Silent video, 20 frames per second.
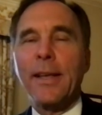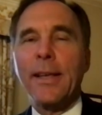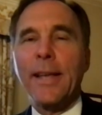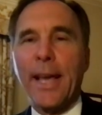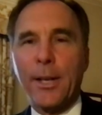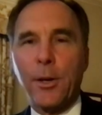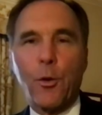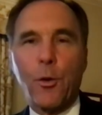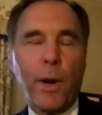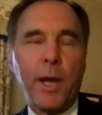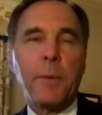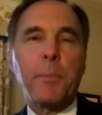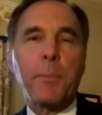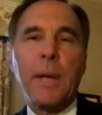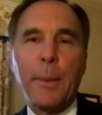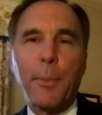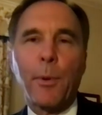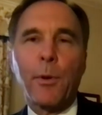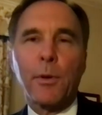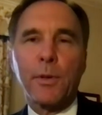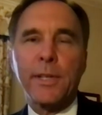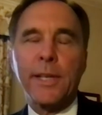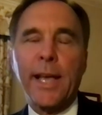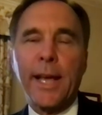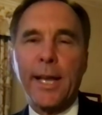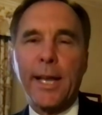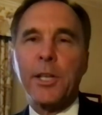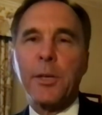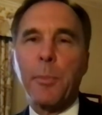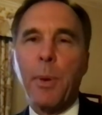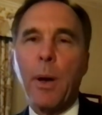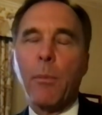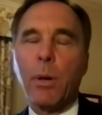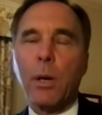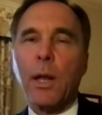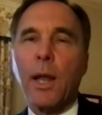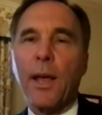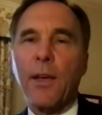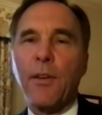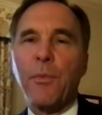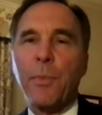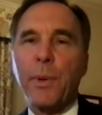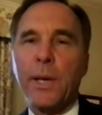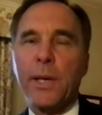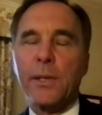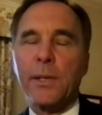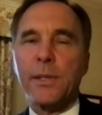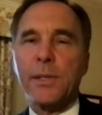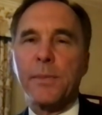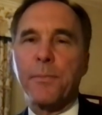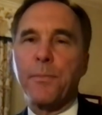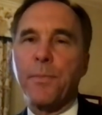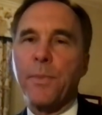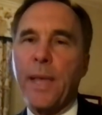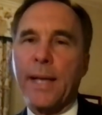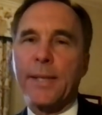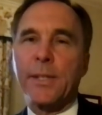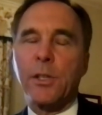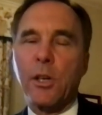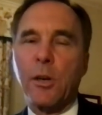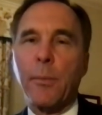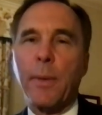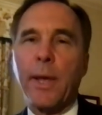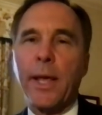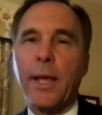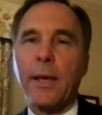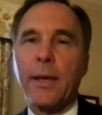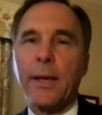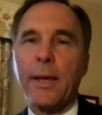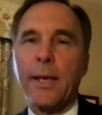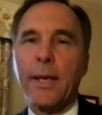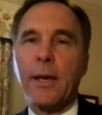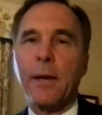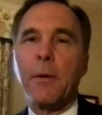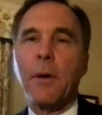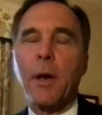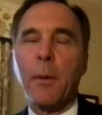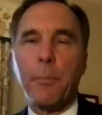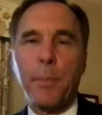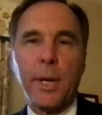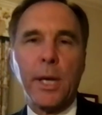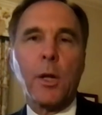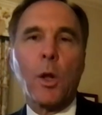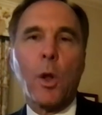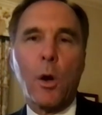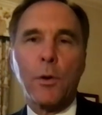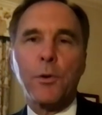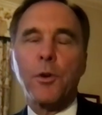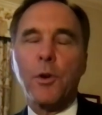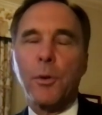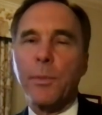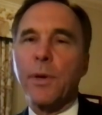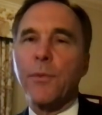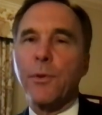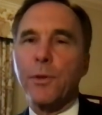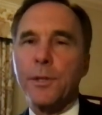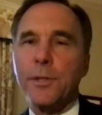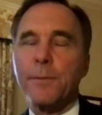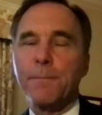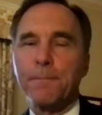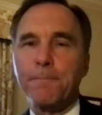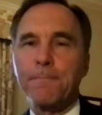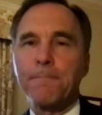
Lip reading: get great people to get into public life, because that's going to make a big long-term difference.